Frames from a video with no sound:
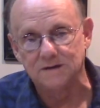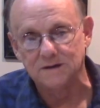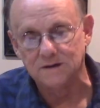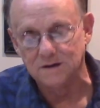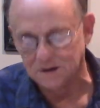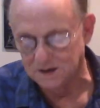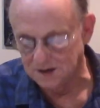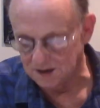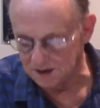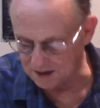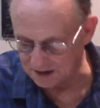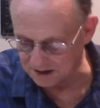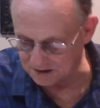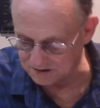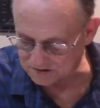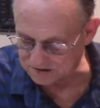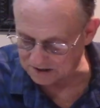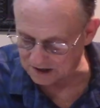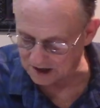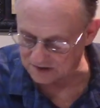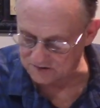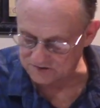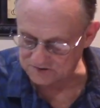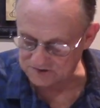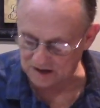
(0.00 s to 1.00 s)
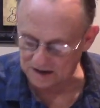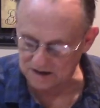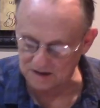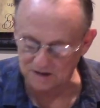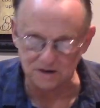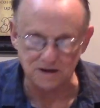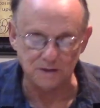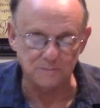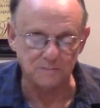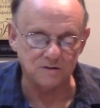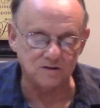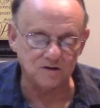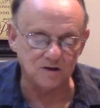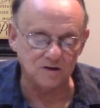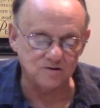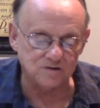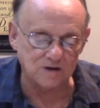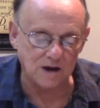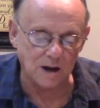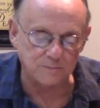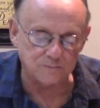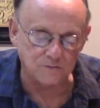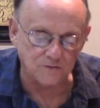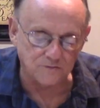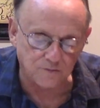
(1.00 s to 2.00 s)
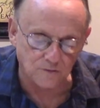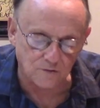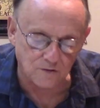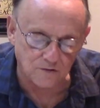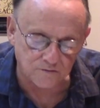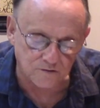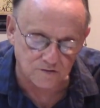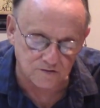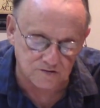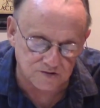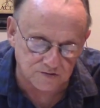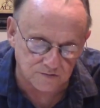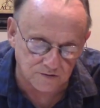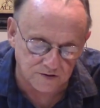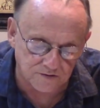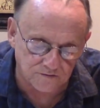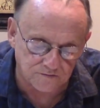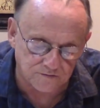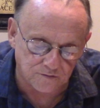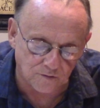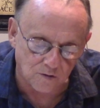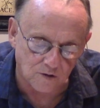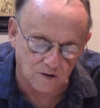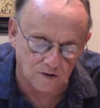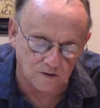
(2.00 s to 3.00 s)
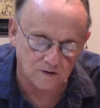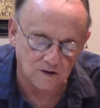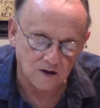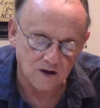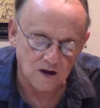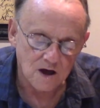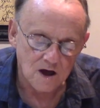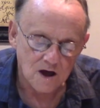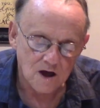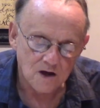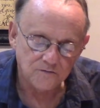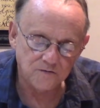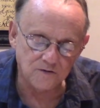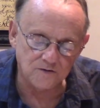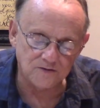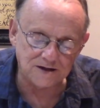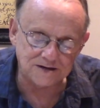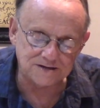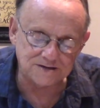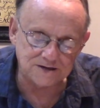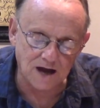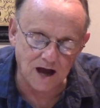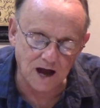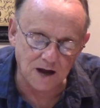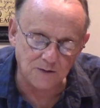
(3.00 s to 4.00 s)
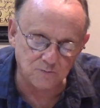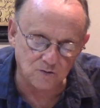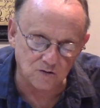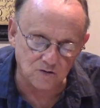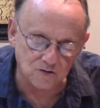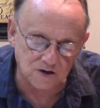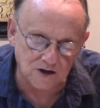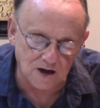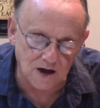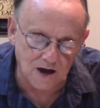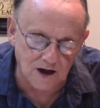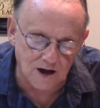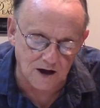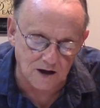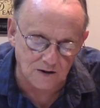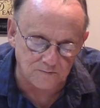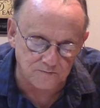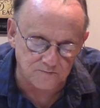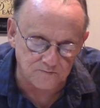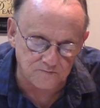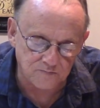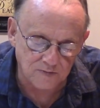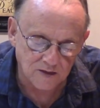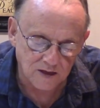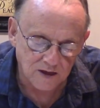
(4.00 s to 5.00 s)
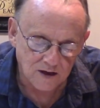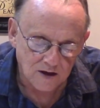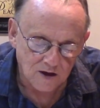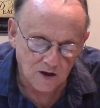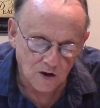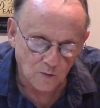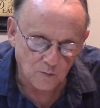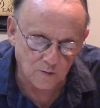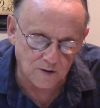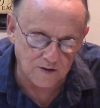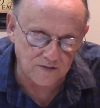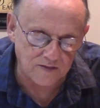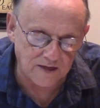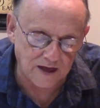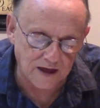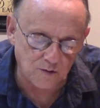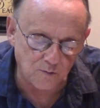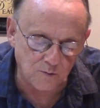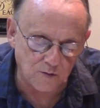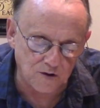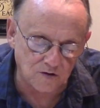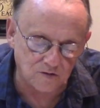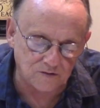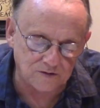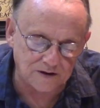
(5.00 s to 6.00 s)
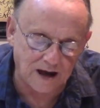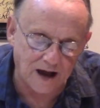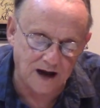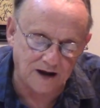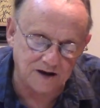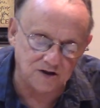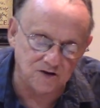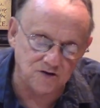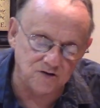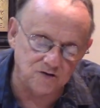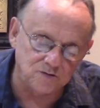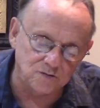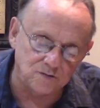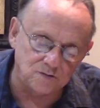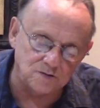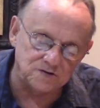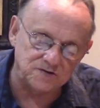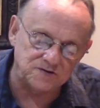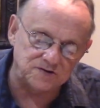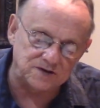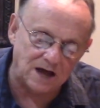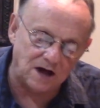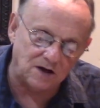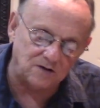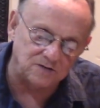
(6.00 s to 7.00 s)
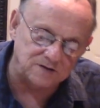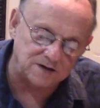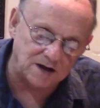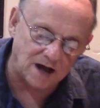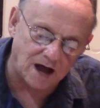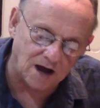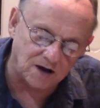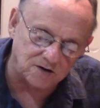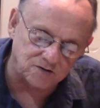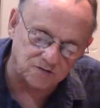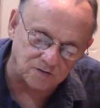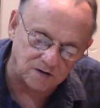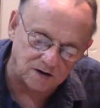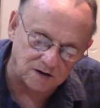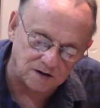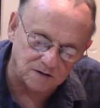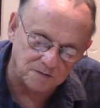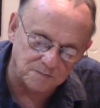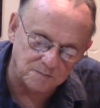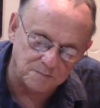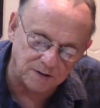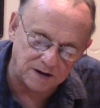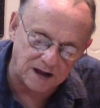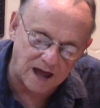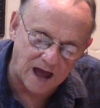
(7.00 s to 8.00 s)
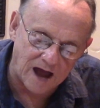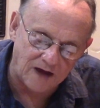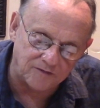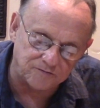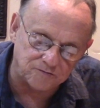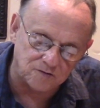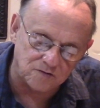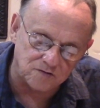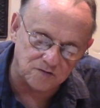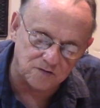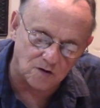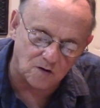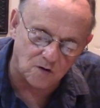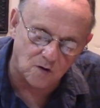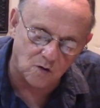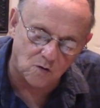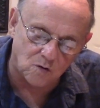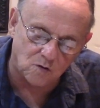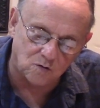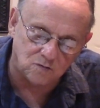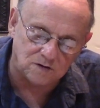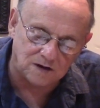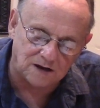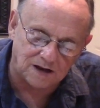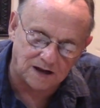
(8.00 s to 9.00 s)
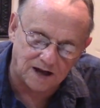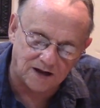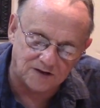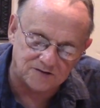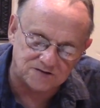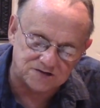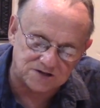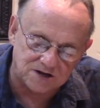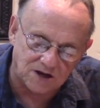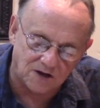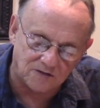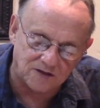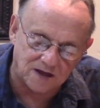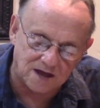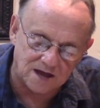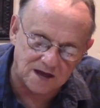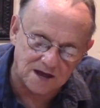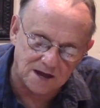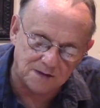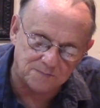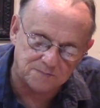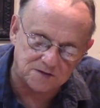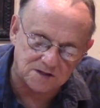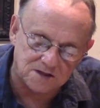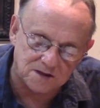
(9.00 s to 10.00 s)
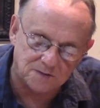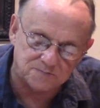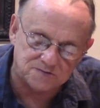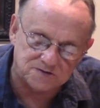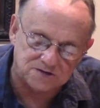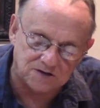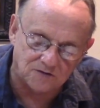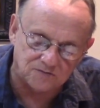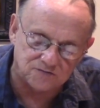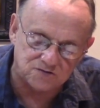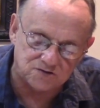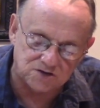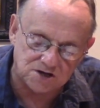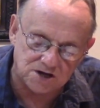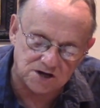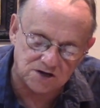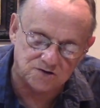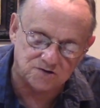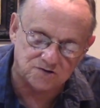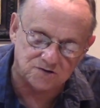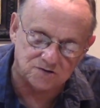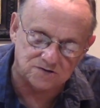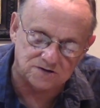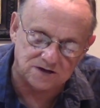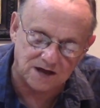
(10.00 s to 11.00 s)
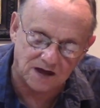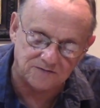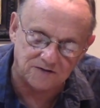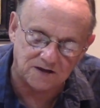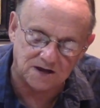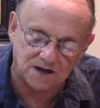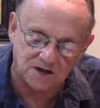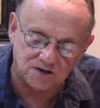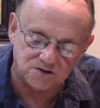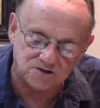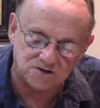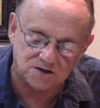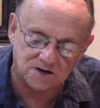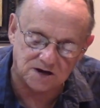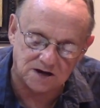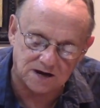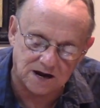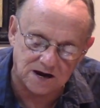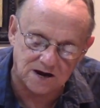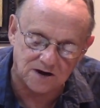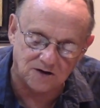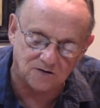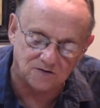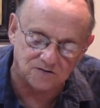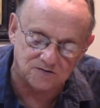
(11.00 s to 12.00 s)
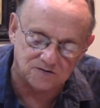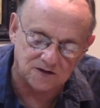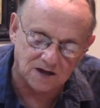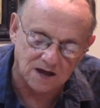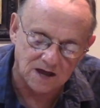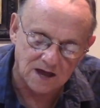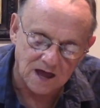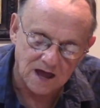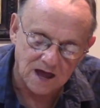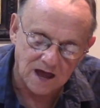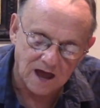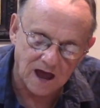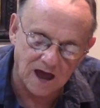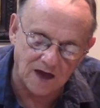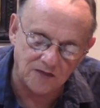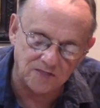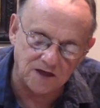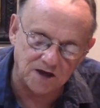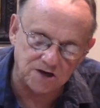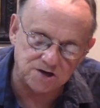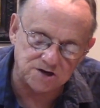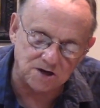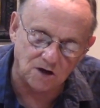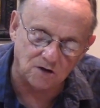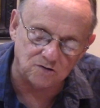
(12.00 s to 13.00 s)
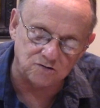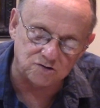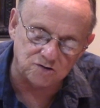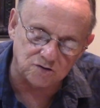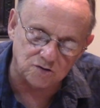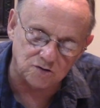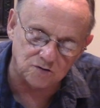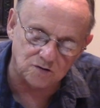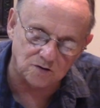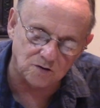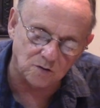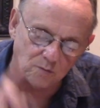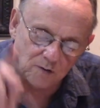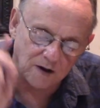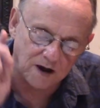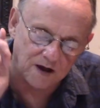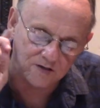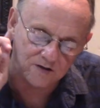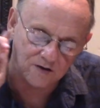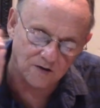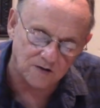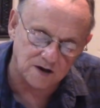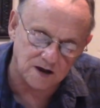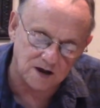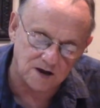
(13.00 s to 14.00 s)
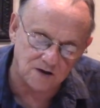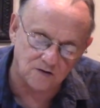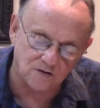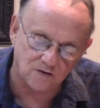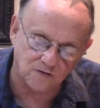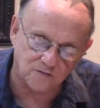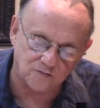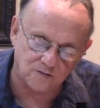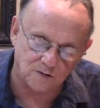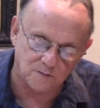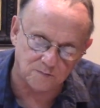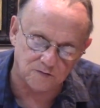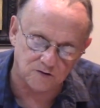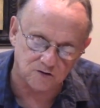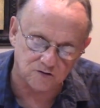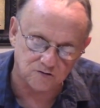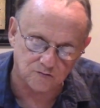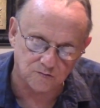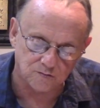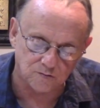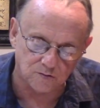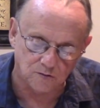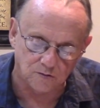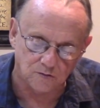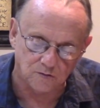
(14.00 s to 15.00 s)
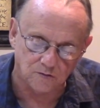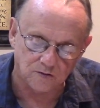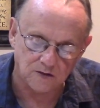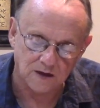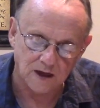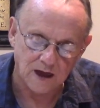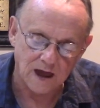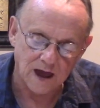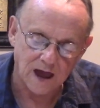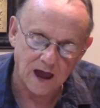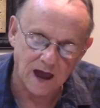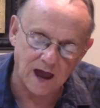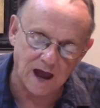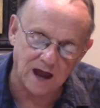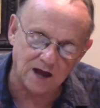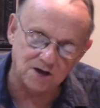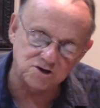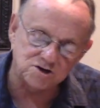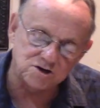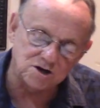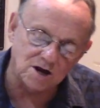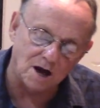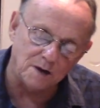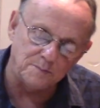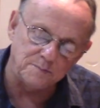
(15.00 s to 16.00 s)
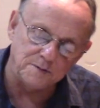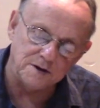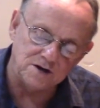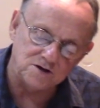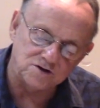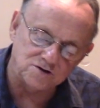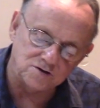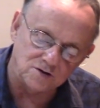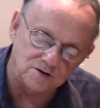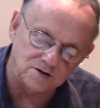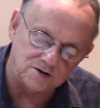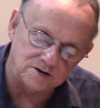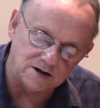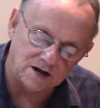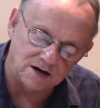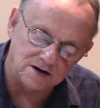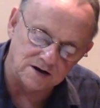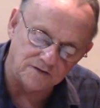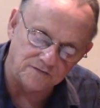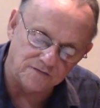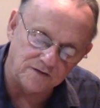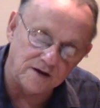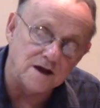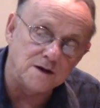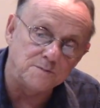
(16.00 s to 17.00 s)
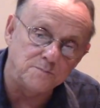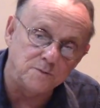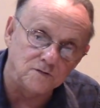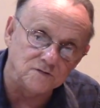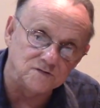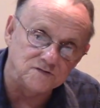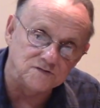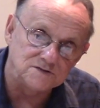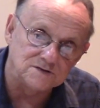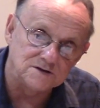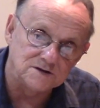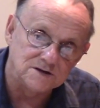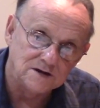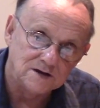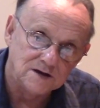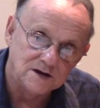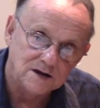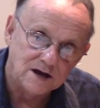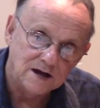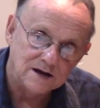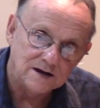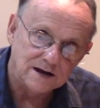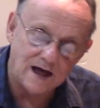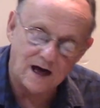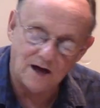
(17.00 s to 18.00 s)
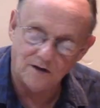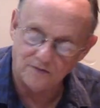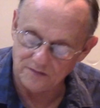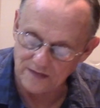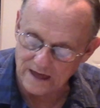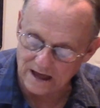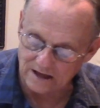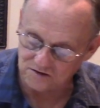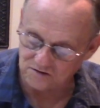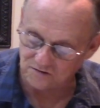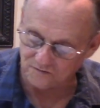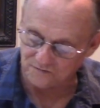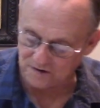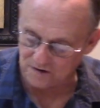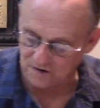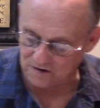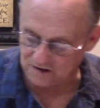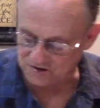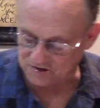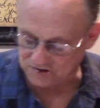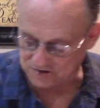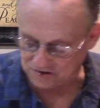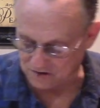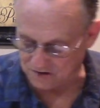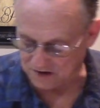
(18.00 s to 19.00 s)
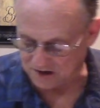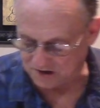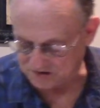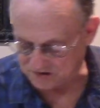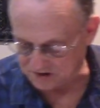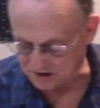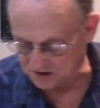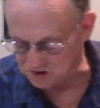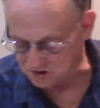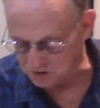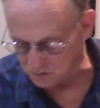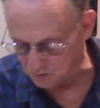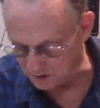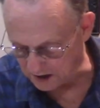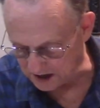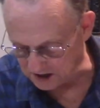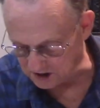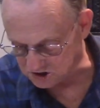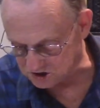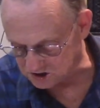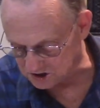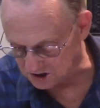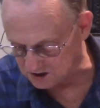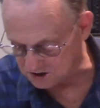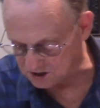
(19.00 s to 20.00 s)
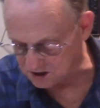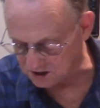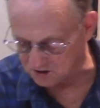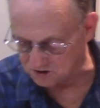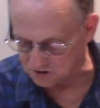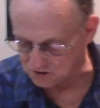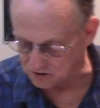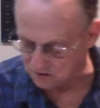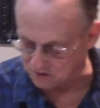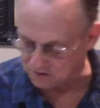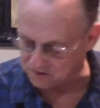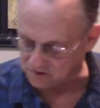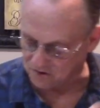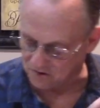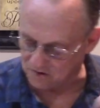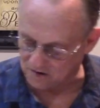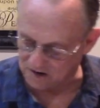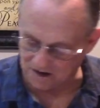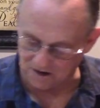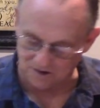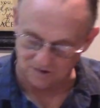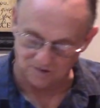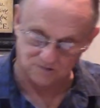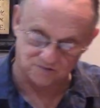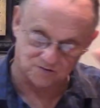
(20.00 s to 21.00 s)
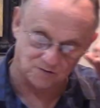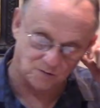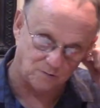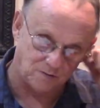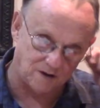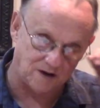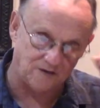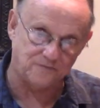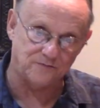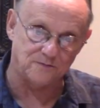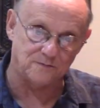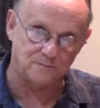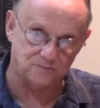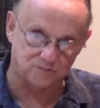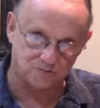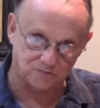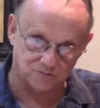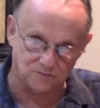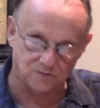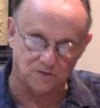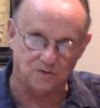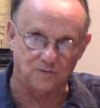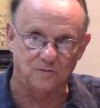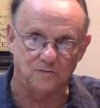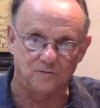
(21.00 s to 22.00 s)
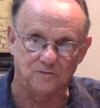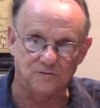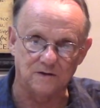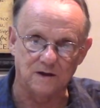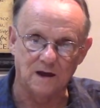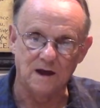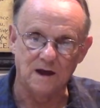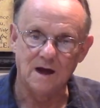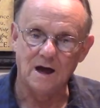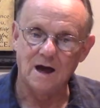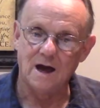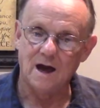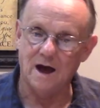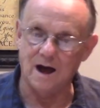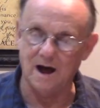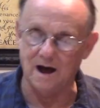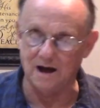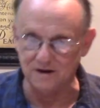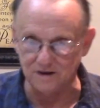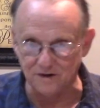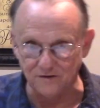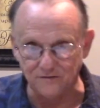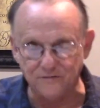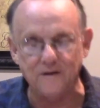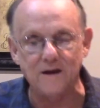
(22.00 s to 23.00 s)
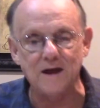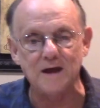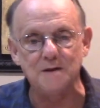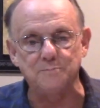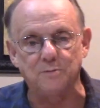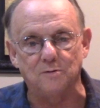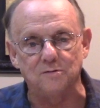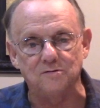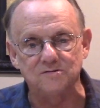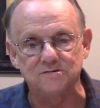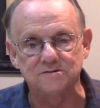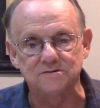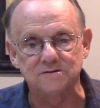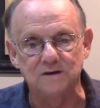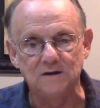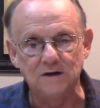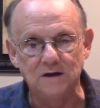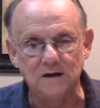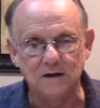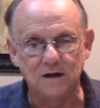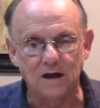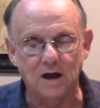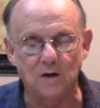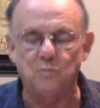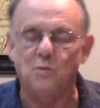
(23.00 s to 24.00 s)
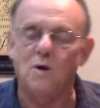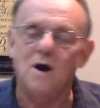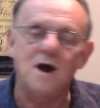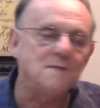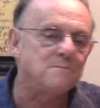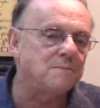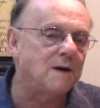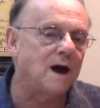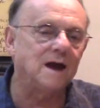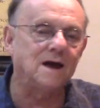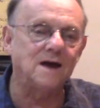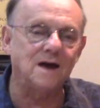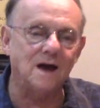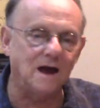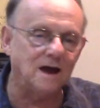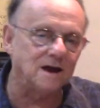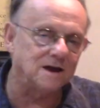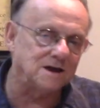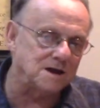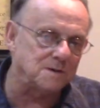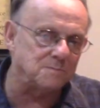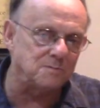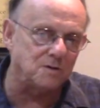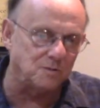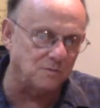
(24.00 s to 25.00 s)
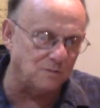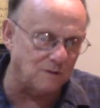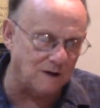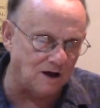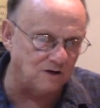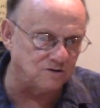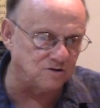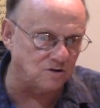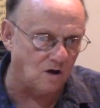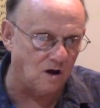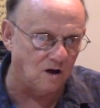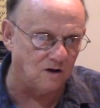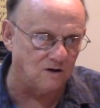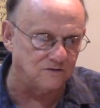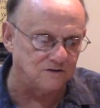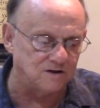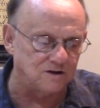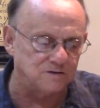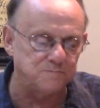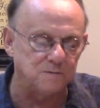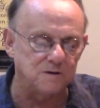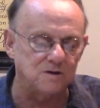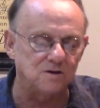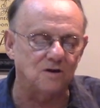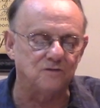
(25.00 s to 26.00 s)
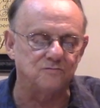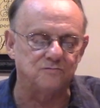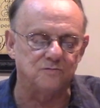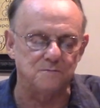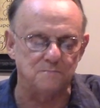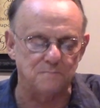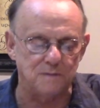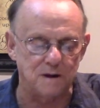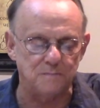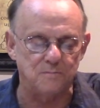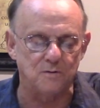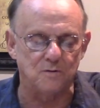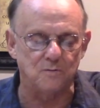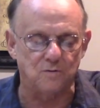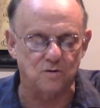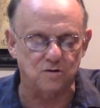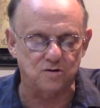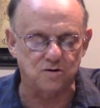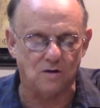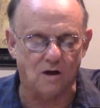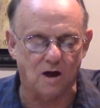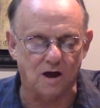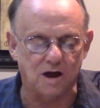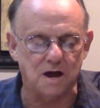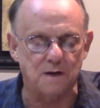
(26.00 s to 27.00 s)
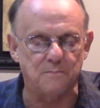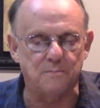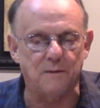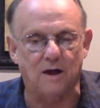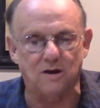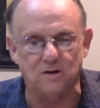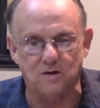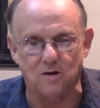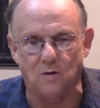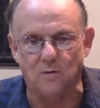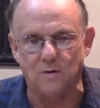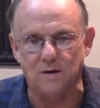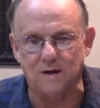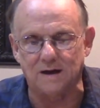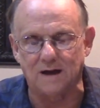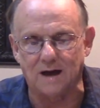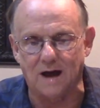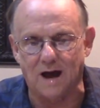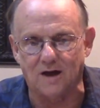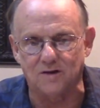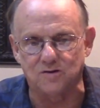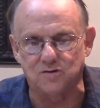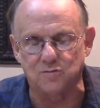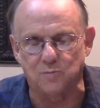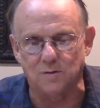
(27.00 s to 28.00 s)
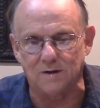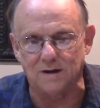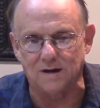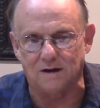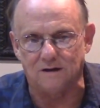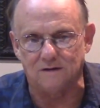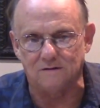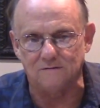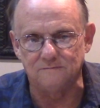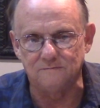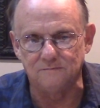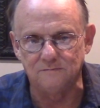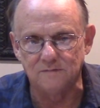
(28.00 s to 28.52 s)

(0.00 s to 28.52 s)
It's uh, 2 Timothy chapter 4, verse 3 and 4. For the time will come when they will not endure sound doctrine, but after their own lust shall they heap to themselves teachers having itching ears, and they shall turn away their ears from the truth and shall be turned unto fables. Now, that's a very serious situation to turn your ears away from truth unto fables. And why am I, I coming around to all of this? Because remember, we're talking about knowing God's will.